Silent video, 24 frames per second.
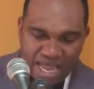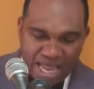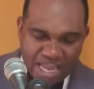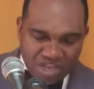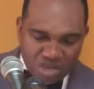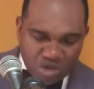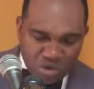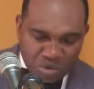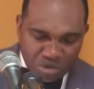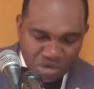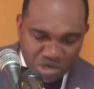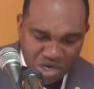
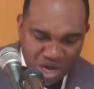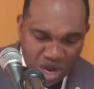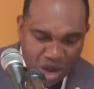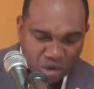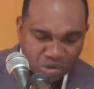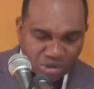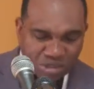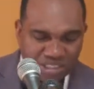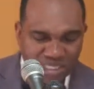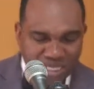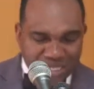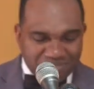and you
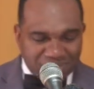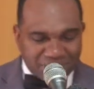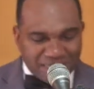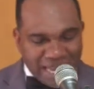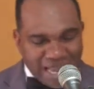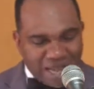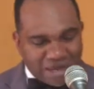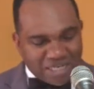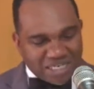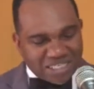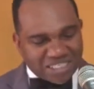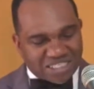know deep
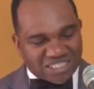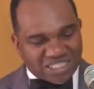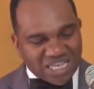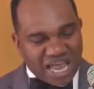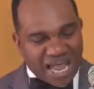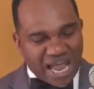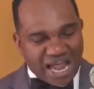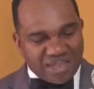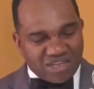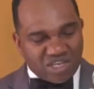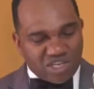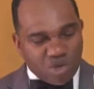down
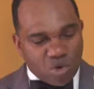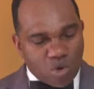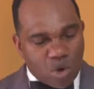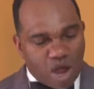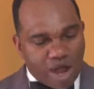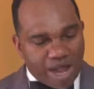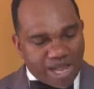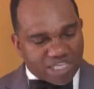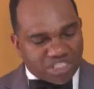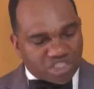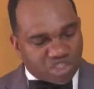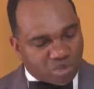inside you
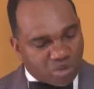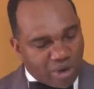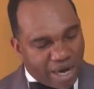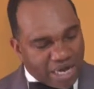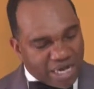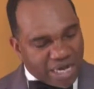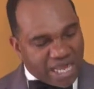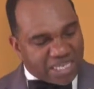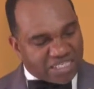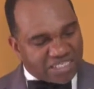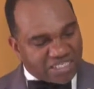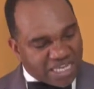are as
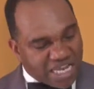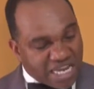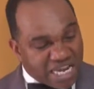great as